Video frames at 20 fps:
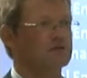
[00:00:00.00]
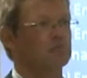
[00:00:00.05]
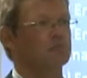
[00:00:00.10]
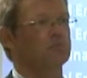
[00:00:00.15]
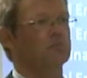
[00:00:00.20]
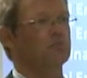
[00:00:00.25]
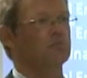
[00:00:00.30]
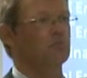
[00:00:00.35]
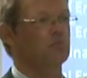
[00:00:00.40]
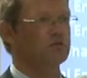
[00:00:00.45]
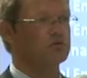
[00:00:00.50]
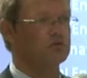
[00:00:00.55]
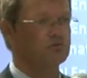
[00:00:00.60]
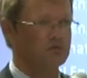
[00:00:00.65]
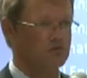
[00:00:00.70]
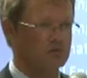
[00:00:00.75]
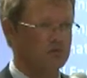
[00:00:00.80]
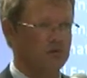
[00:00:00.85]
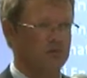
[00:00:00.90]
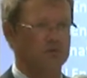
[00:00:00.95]
what we want to
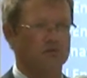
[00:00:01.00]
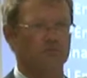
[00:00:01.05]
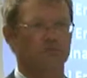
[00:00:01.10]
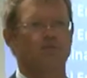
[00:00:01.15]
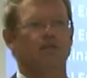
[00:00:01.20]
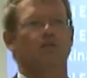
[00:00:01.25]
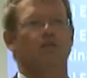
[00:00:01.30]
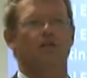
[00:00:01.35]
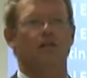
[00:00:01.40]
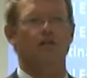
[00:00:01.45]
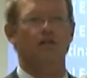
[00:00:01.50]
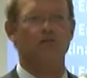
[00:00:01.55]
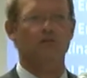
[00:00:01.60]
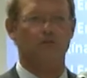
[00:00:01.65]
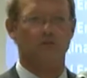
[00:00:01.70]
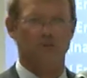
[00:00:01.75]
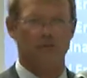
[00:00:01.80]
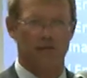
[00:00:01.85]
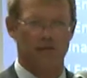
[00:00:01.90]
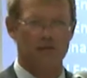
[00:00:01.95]
do with it, what we can do
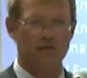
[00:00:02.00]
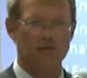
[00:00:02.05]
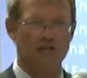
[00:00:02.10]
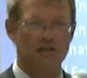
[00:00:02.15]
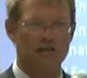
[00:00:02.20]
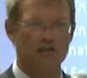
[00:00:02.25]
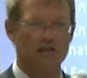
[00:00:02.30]
with it,